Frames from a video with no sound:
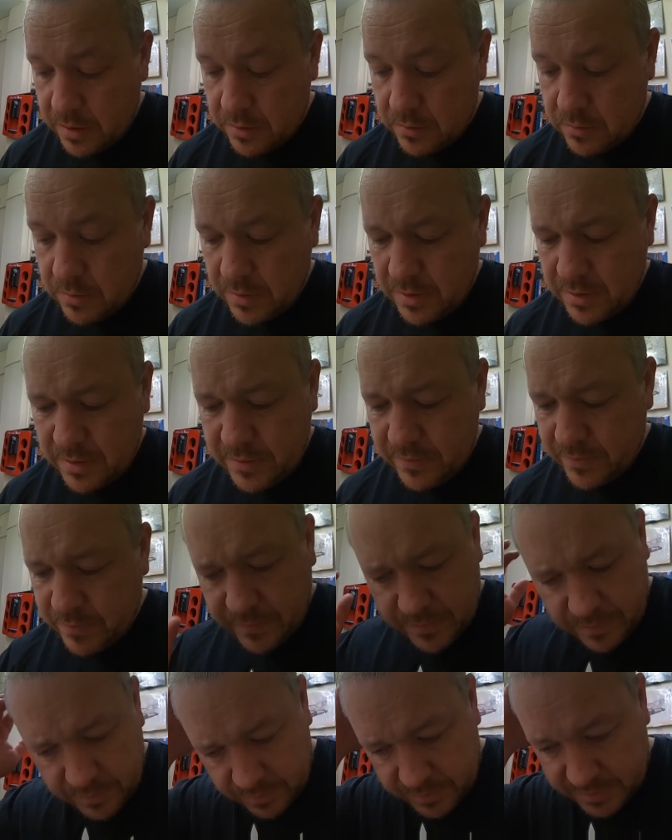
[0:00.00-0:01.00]
As well. I
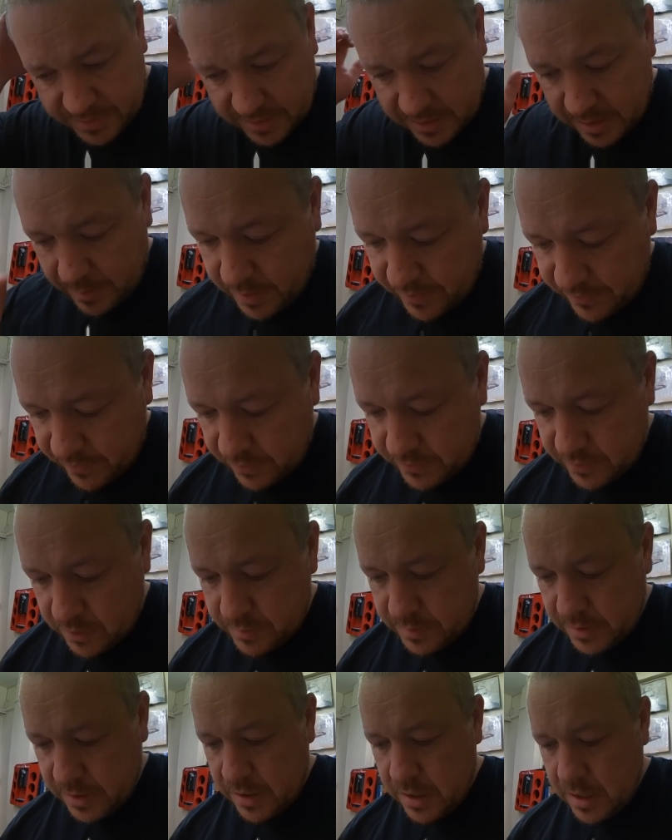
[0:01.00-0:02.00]
probably said that about 5
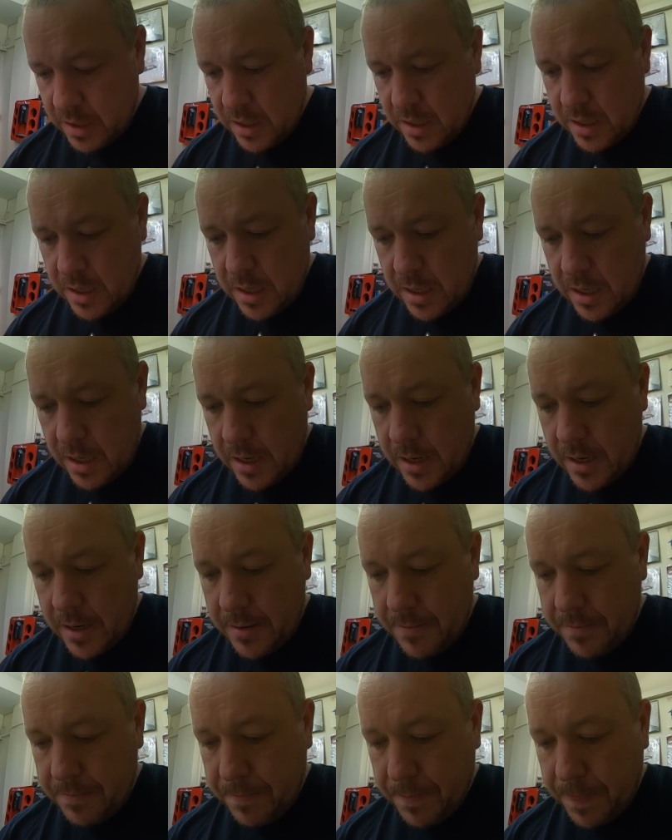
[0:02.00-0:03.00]
times
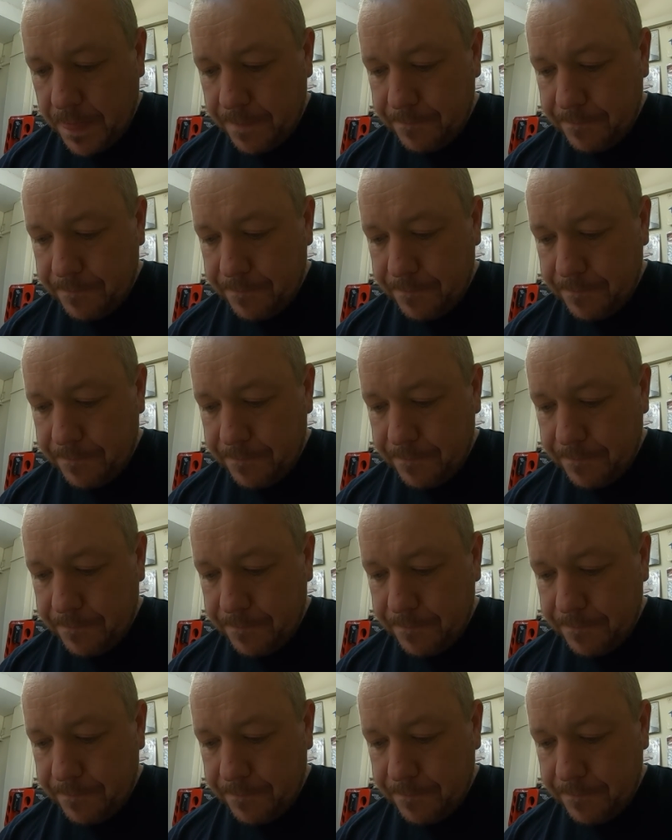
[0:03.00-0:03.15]
now.